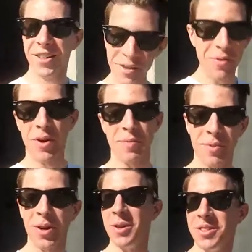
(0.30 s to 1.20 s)
Good morning,
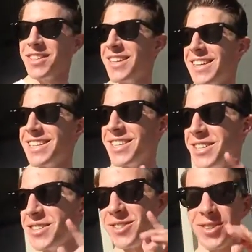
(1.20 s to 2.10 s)
bros.
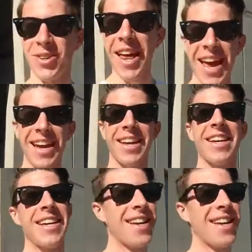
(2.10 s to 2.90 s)
Today